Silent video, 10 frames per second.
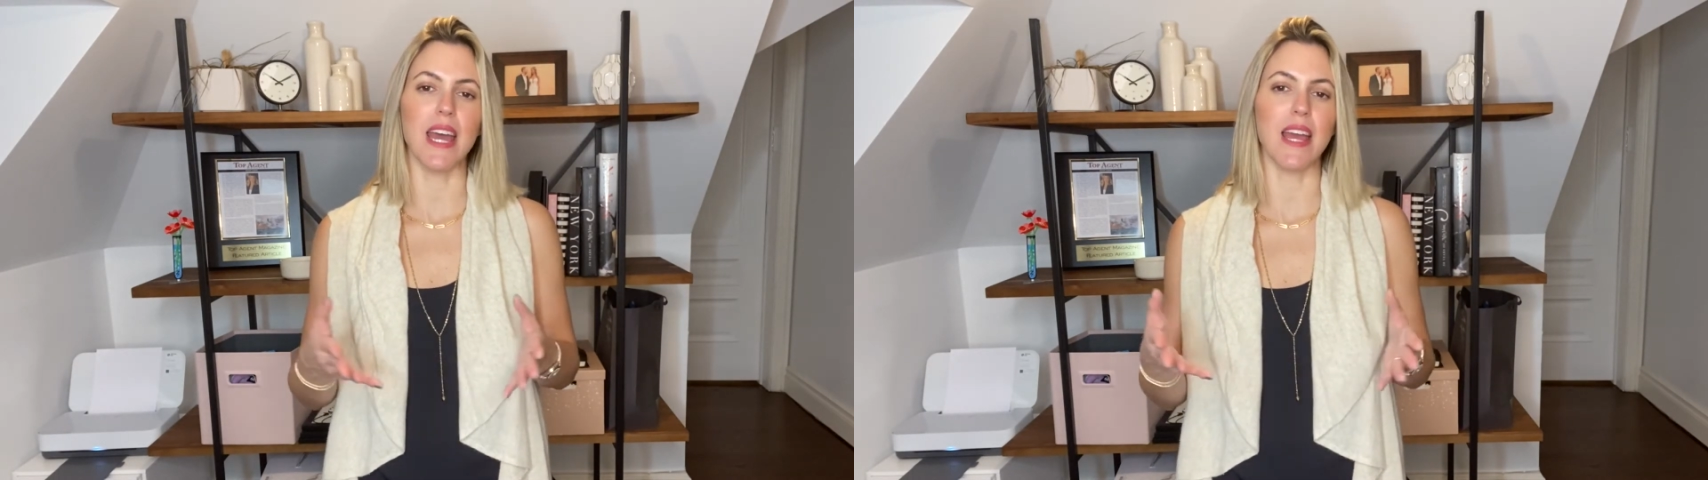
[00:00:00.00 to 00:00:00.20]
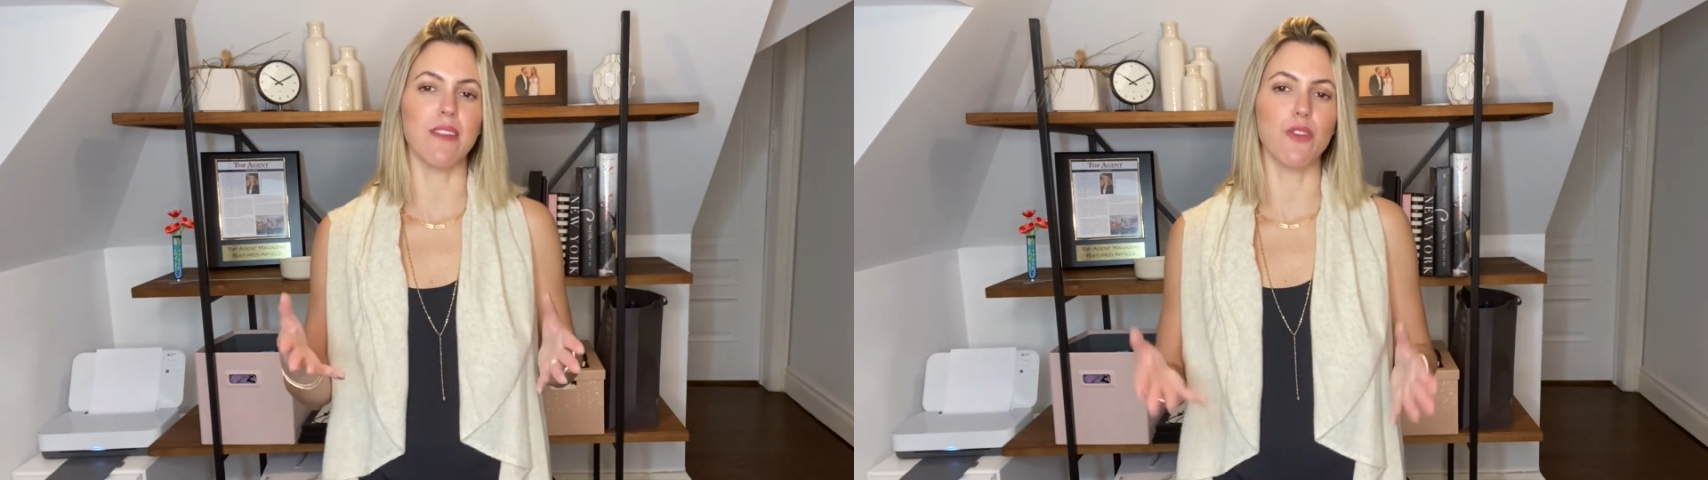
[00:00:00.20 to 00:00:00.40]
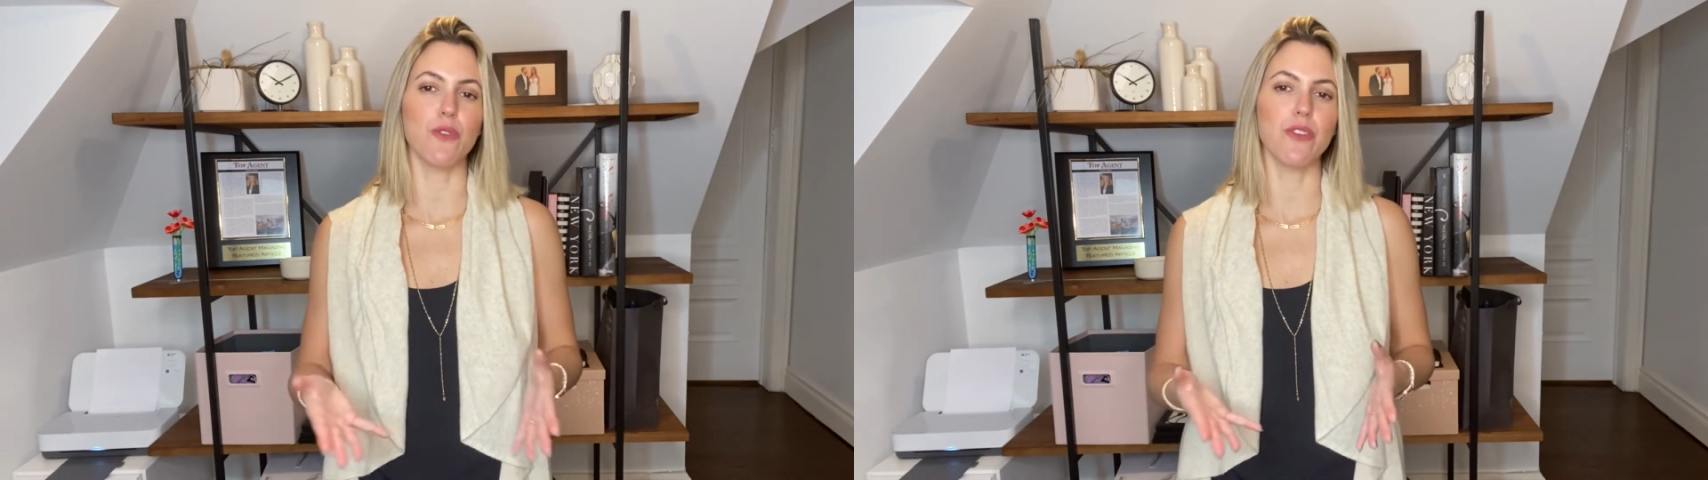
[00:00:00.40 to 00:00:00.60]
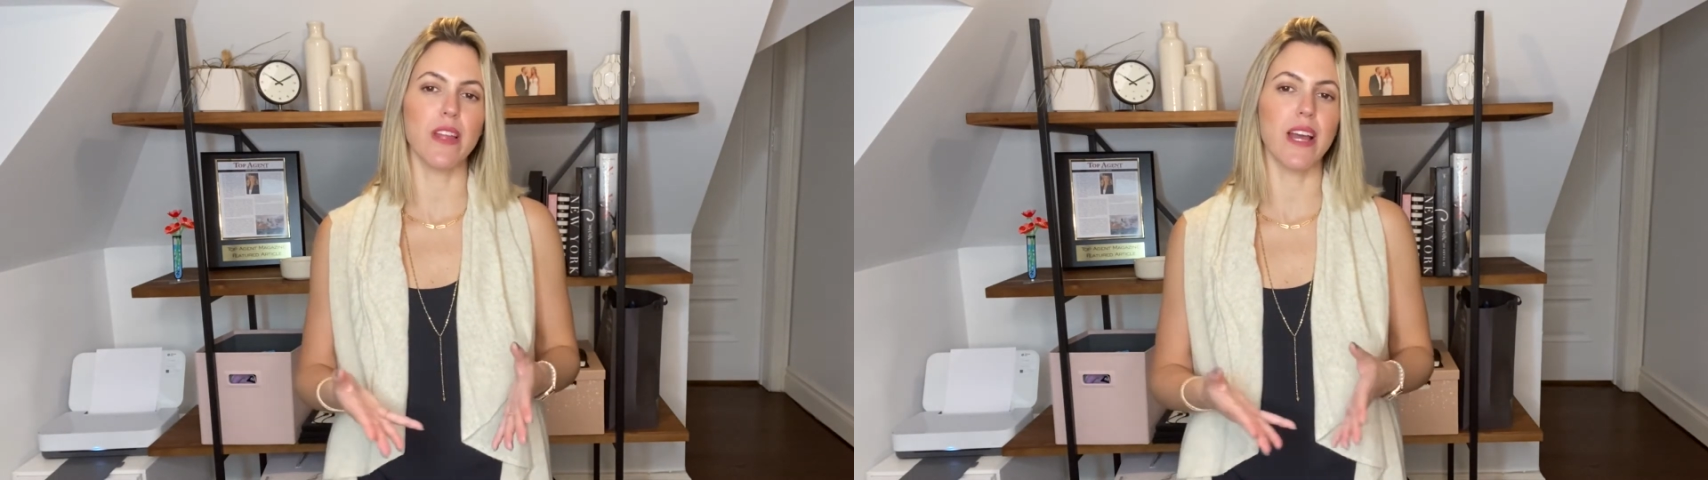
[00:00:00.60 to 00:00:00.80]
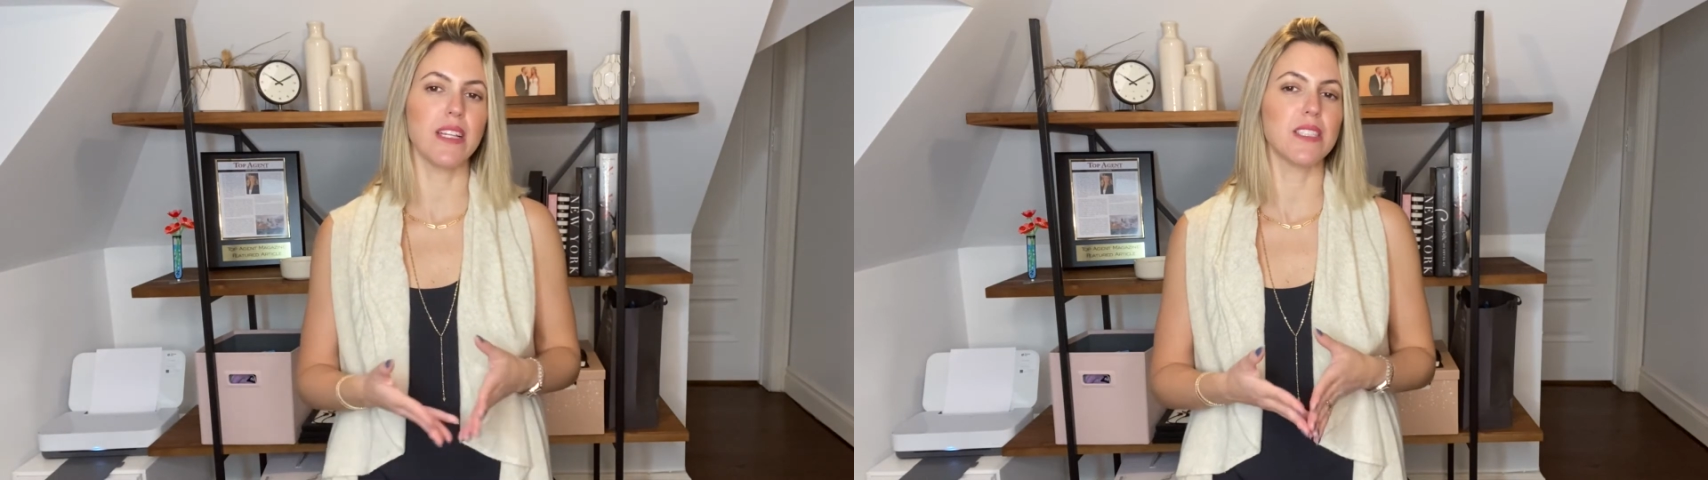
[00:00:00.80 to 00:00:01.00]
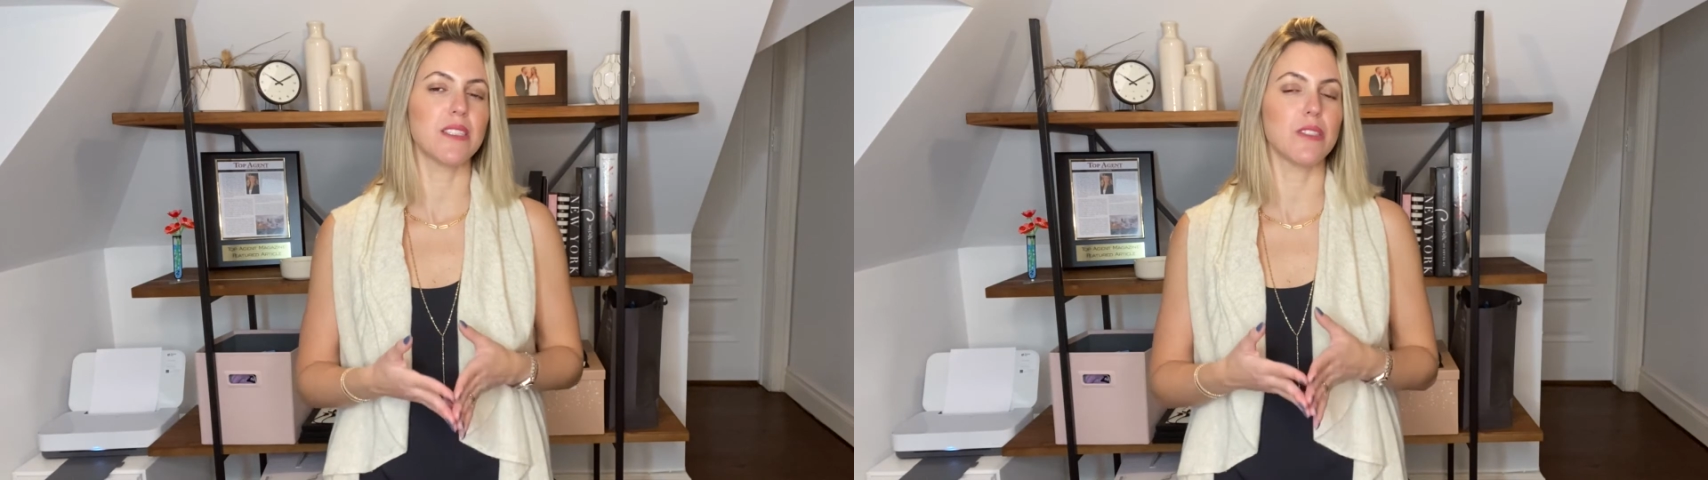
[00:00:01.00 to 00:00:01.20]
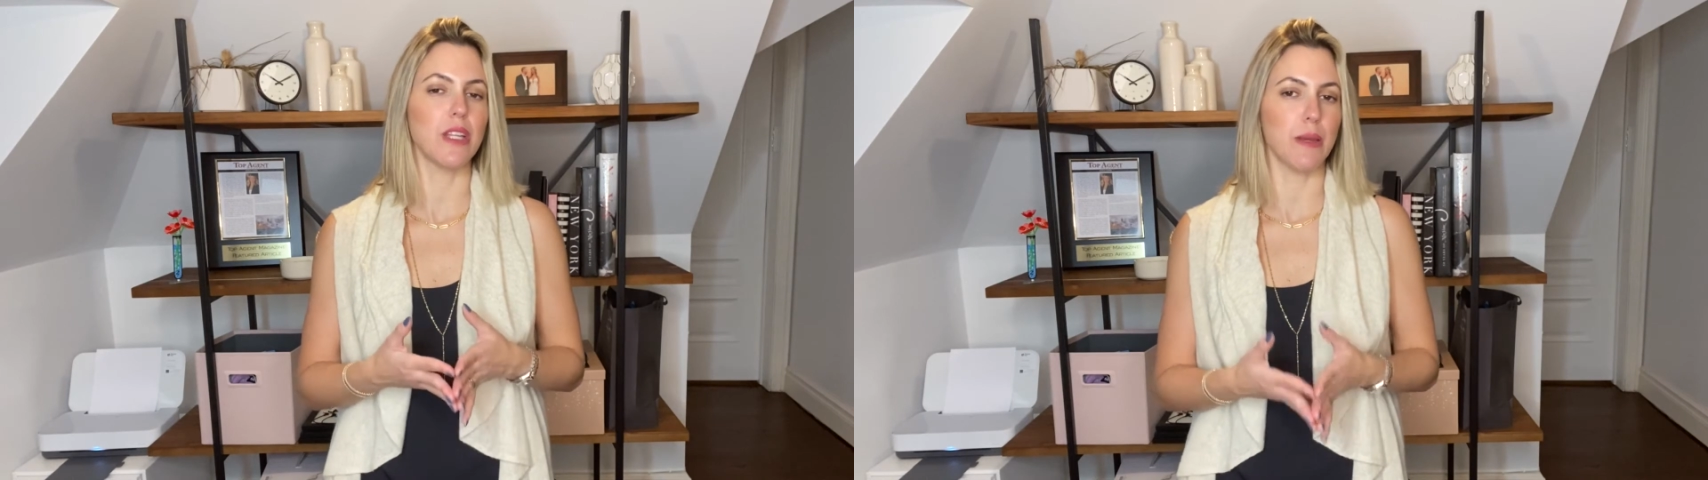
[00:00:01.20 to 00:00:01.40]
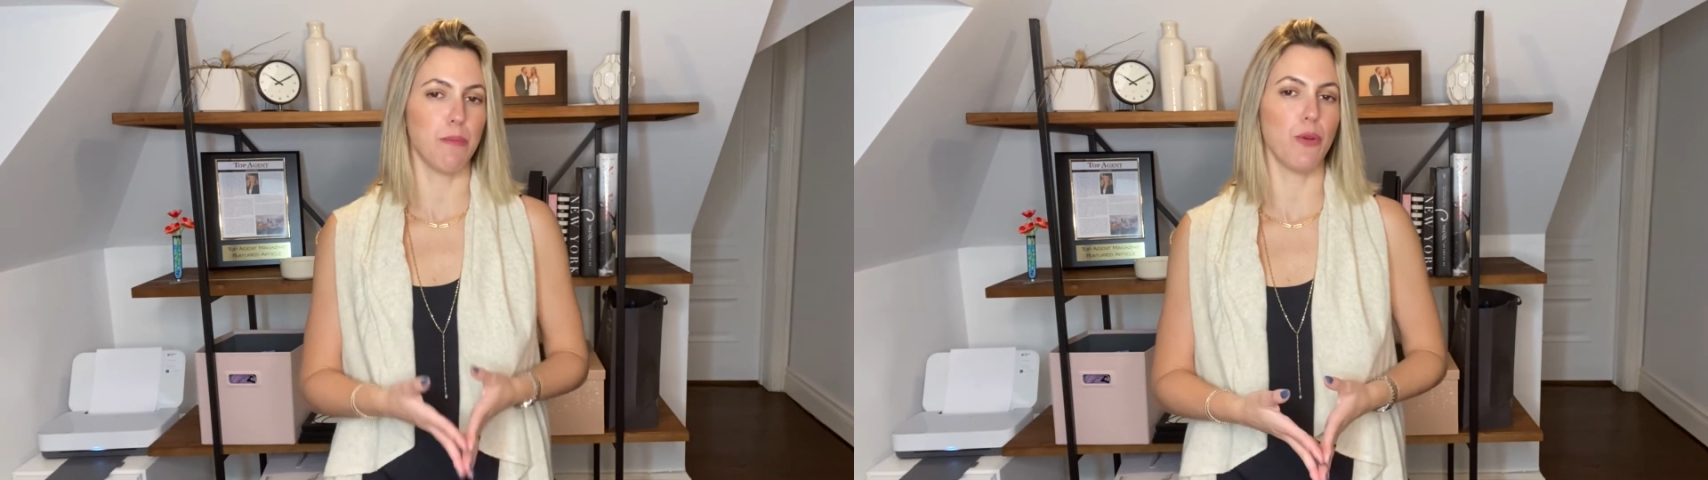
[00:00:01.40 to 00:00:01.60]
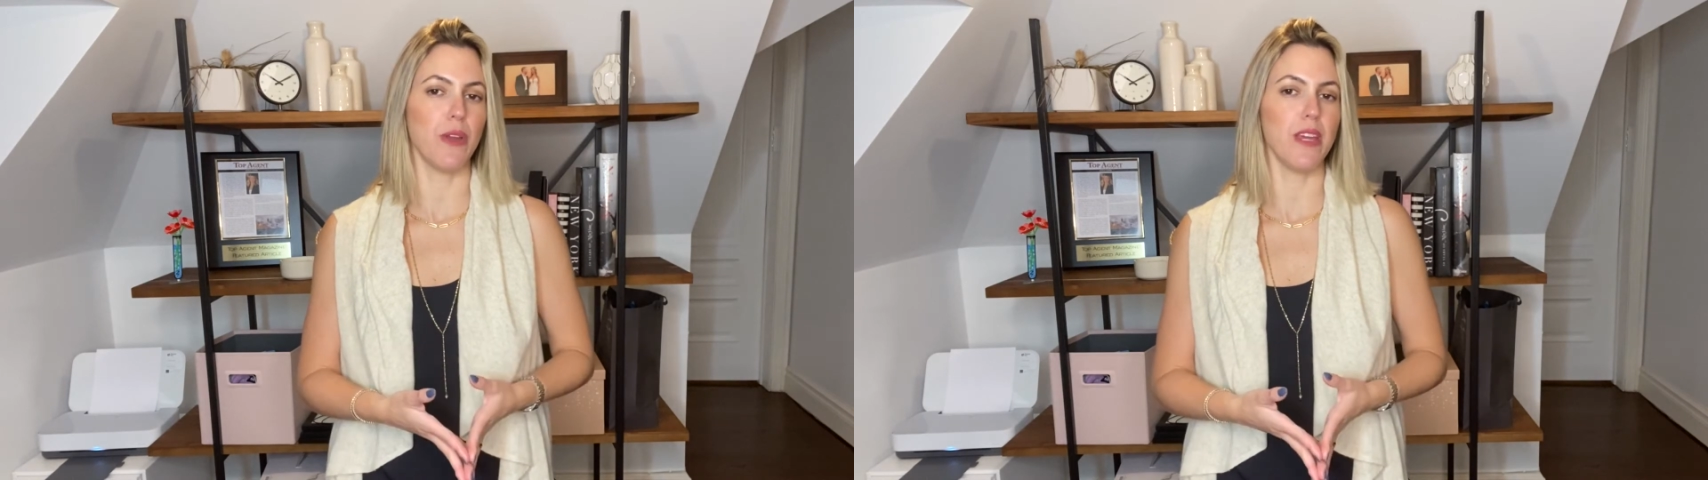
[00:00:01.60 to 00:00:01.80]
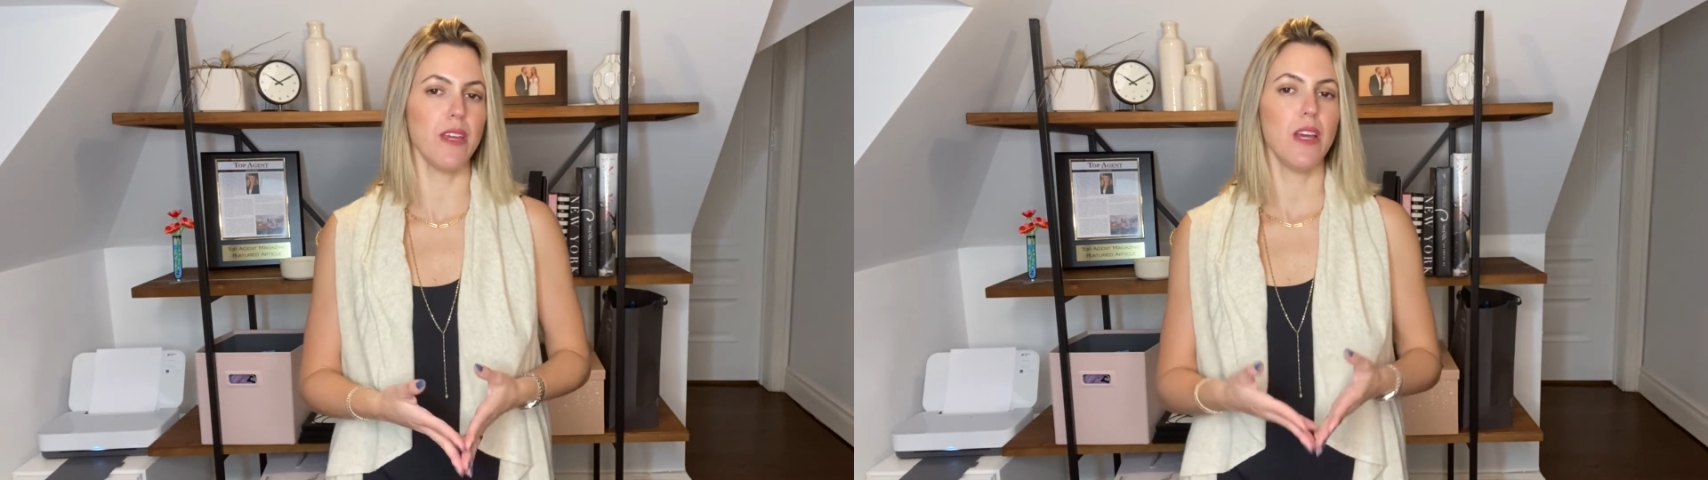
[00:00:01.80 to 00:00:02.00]
and unionized
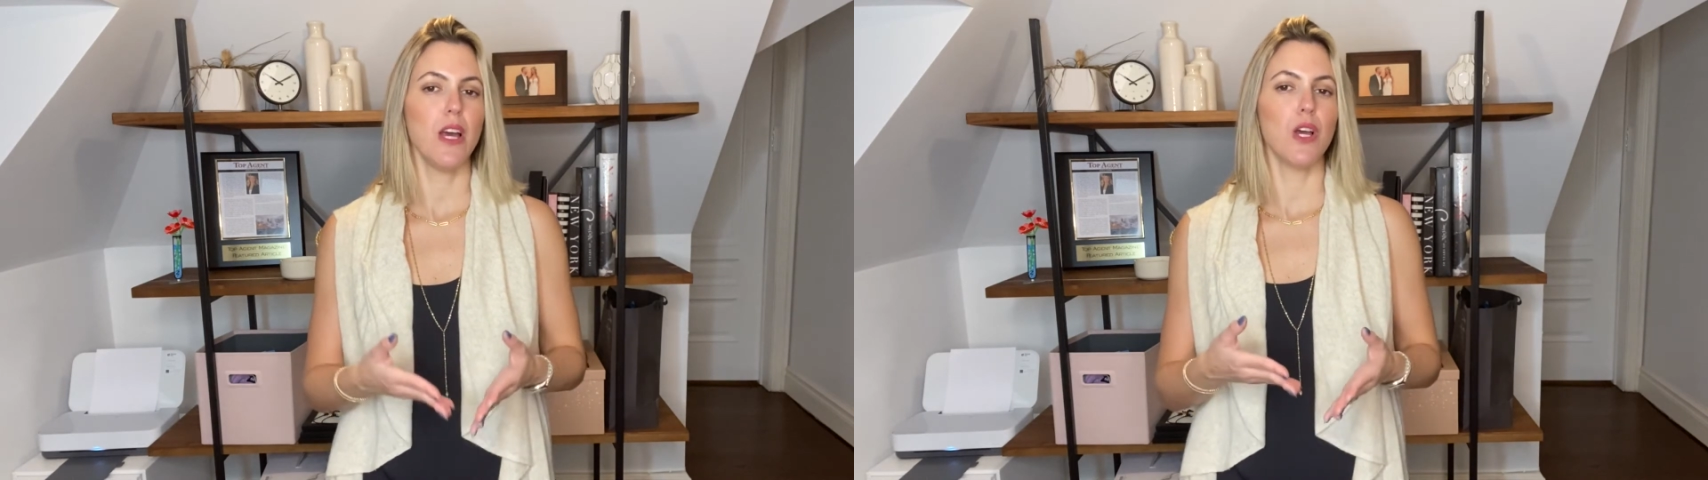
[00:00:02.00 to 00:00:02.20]
employee